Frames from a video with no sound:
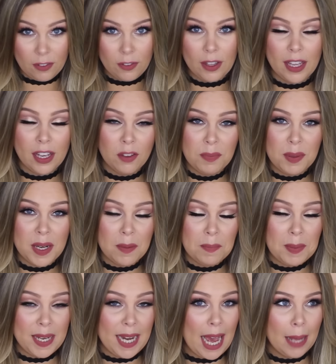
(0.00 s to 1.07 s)
I feel like I've been a
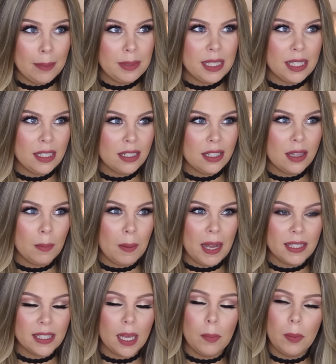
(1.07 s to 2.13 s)
bit absent the
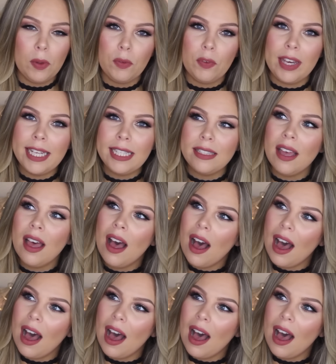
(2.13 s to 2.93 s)
past couple of weeks.